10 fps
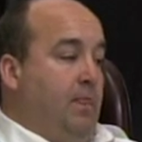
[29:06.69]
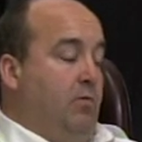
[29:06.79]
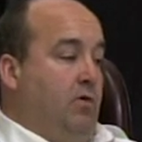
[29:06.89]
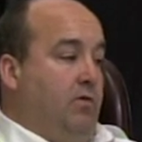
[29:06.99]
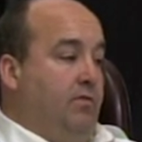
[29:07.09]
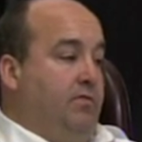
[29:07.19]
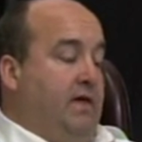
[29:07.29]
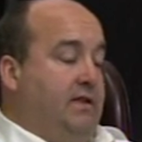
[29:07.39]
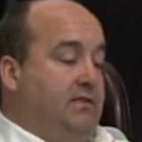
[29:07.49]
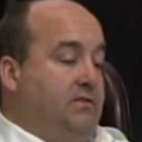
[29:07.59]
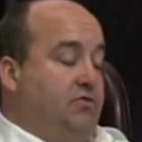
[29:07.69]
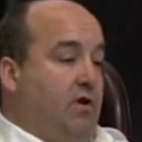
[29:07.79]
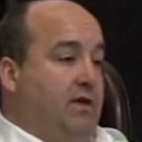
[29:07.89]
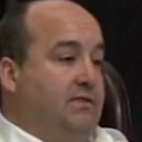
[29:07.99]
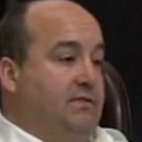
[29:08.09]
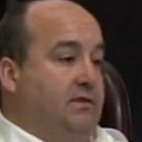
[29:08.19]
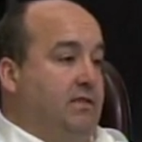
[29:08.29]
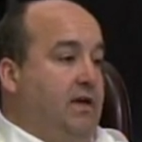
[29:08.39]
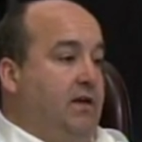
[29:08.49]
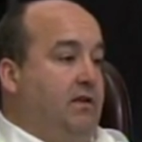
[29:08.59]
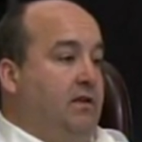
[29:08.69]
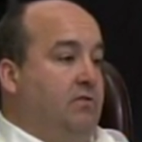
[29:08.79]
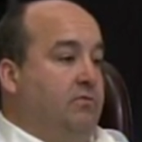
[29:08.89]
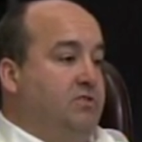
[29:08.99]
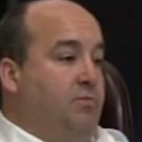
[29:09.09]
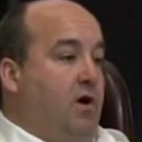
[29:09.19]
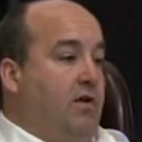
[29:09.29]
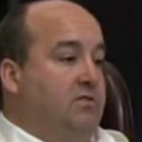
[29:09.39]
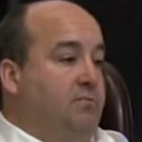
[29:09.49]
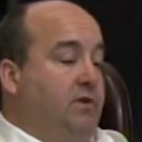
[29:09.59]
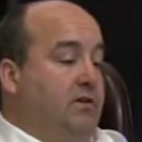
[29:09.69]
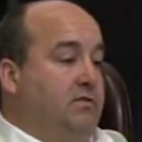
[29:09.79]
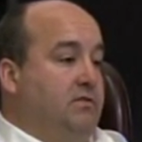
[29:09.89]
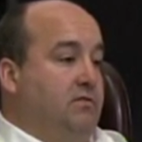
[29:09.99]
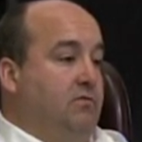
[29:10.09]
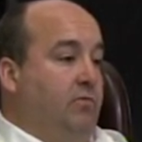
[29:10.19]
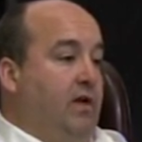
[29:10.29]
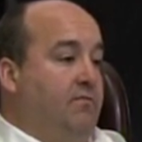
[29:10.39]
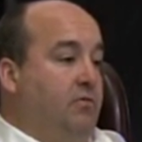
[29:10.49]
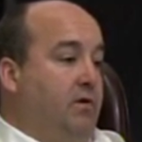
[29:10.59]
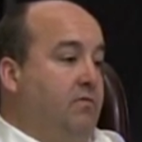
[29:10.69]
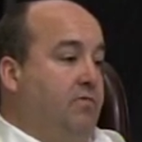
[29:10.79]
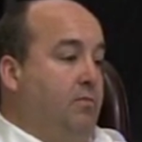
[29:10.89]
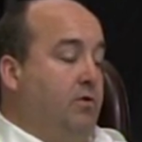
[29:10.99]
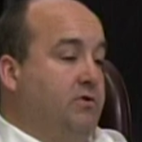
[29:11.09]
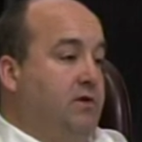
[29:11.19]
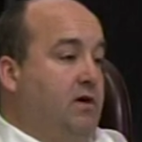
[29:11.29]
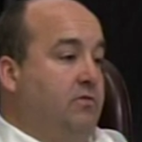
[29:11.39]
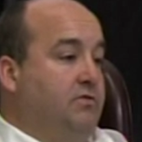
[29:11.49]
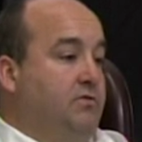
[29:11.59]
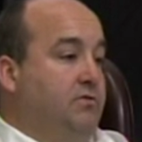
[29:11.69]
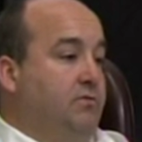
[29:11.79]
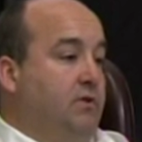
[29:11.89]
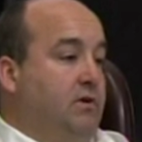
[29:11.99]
Well, that truck is delayed in a response because we have to wait for personnel to